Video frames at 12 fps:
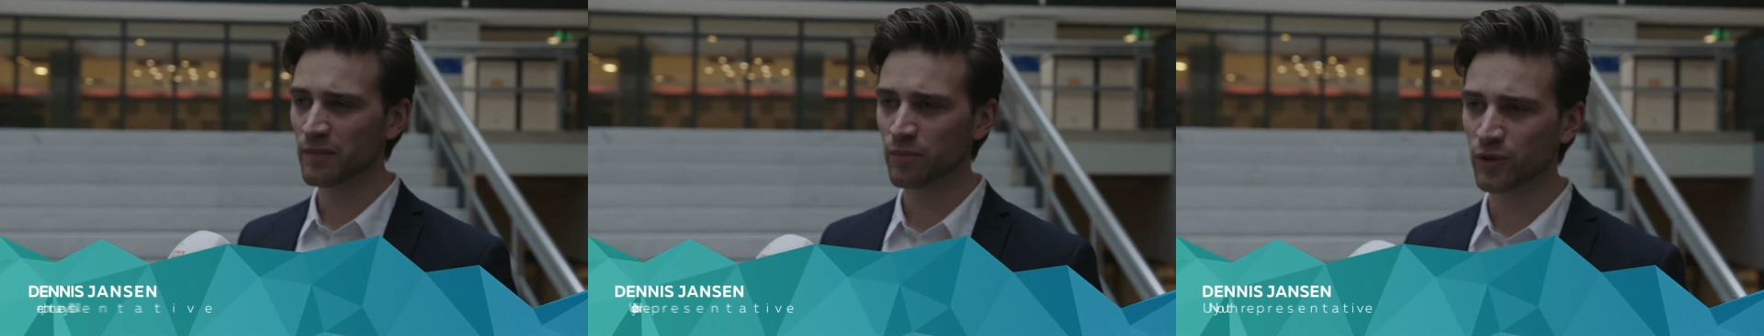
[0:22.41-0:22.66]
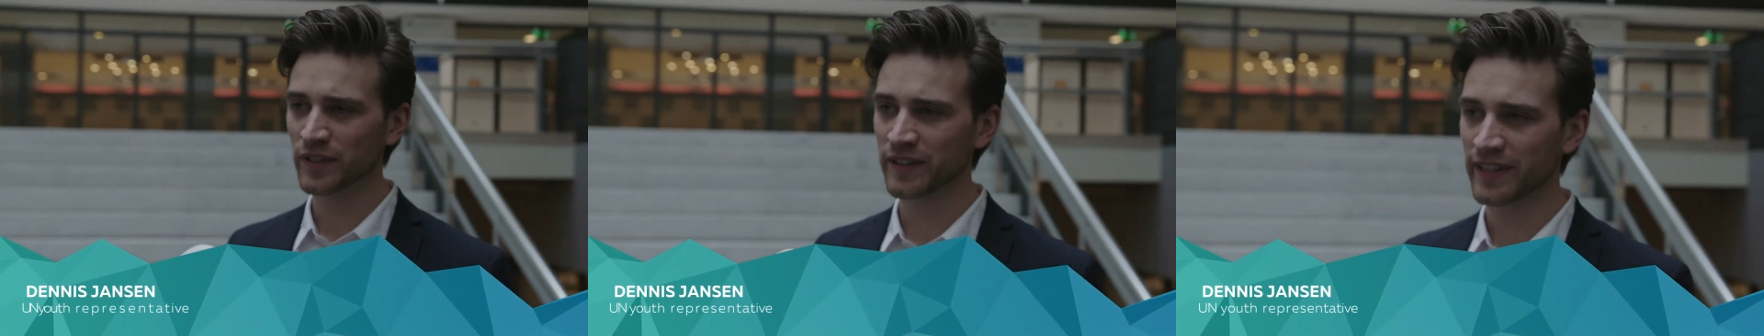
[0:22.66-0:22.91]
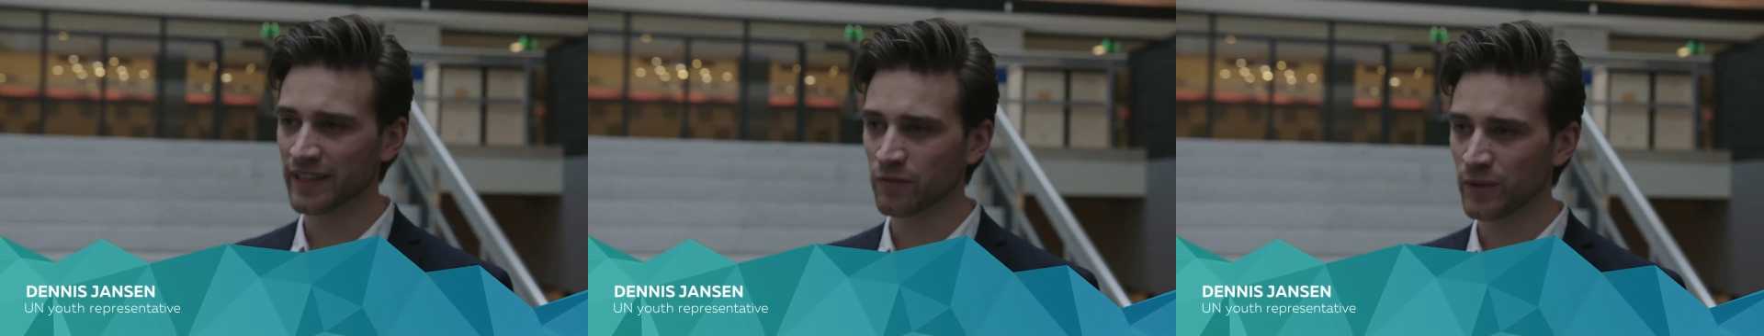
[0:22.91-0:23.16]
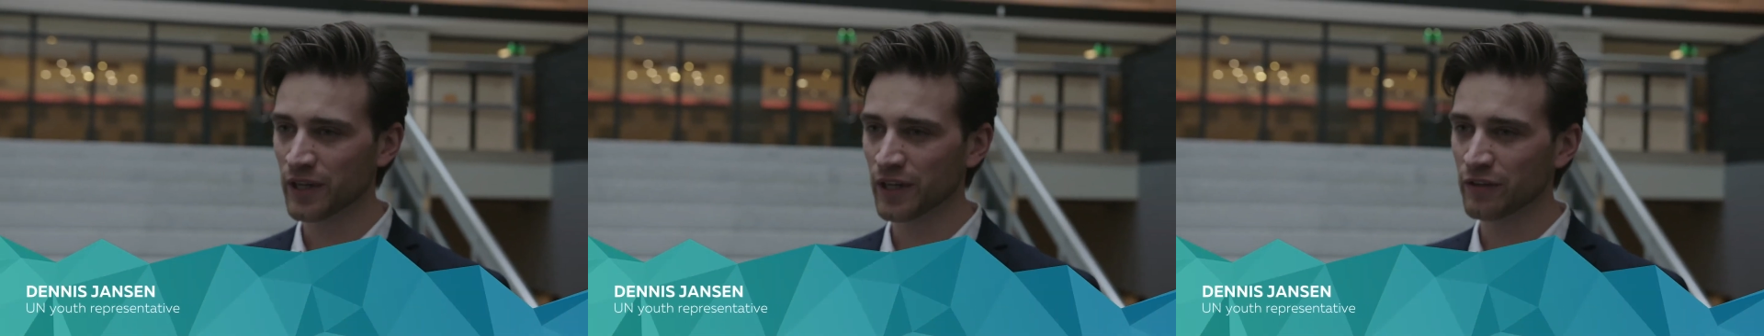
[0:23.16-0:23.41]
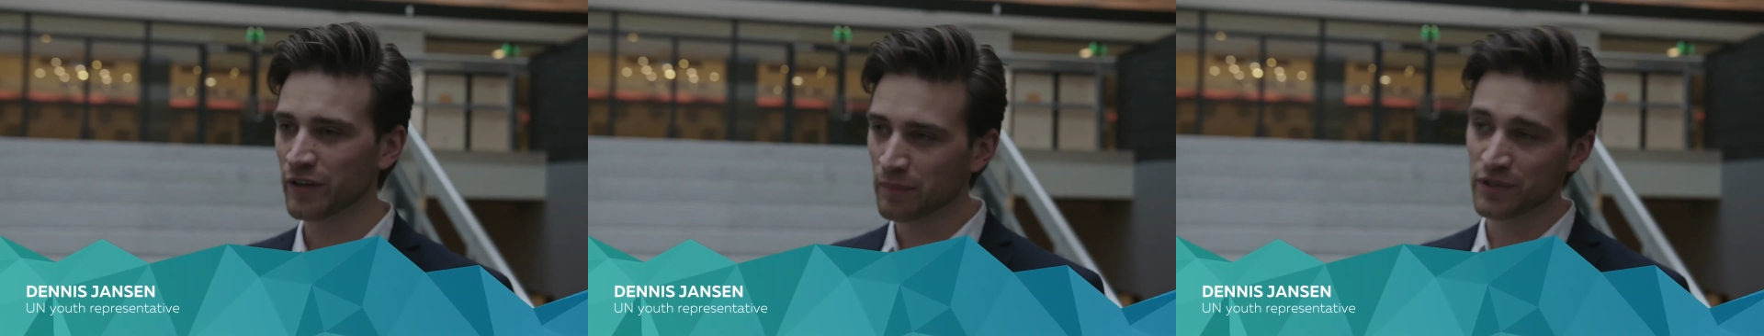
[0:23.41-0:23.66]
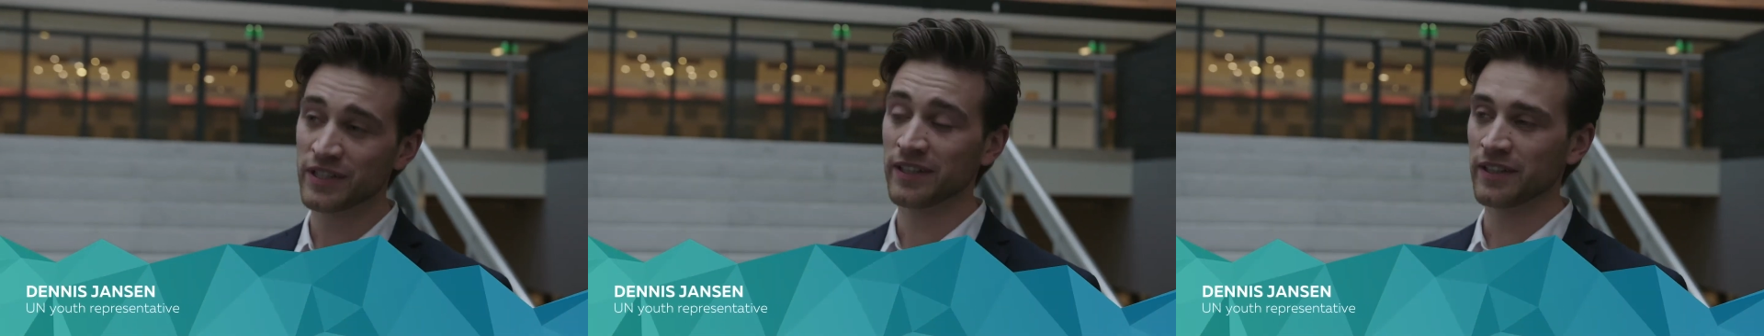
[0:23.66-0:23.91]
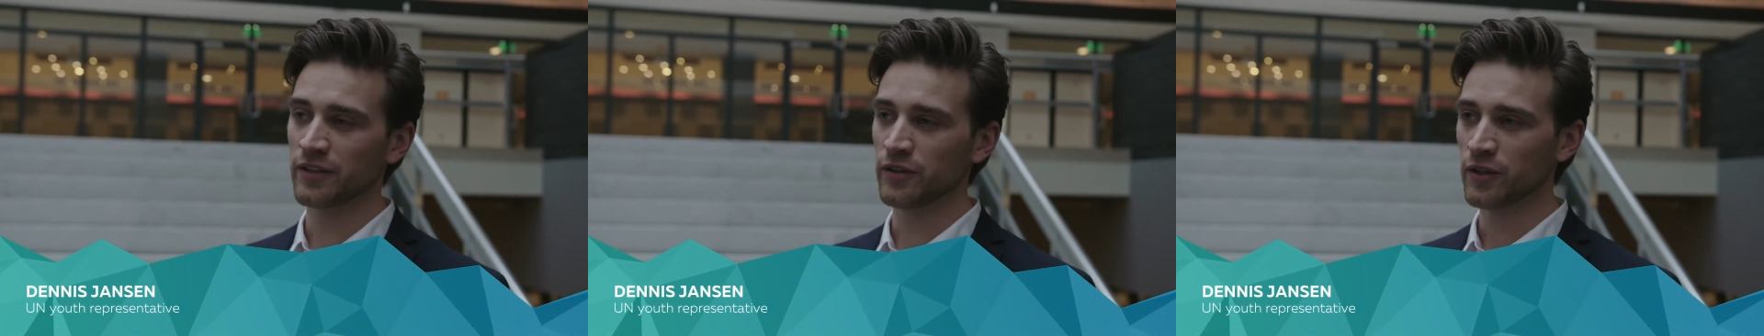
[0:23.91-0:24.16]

important that we are represented.